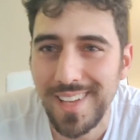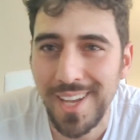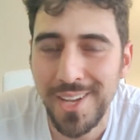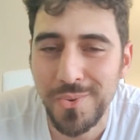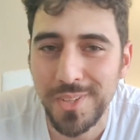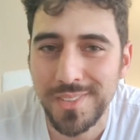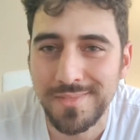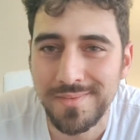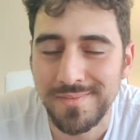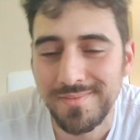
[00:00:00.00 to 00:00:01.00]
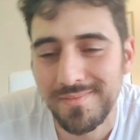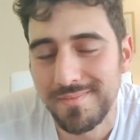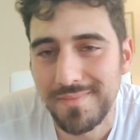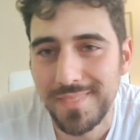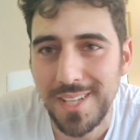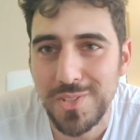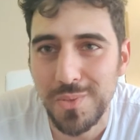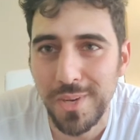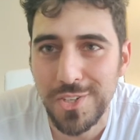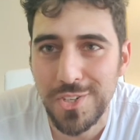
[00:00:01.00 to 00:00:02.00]
I won't take so
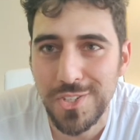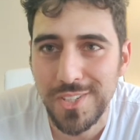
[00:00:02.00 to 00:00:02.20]
much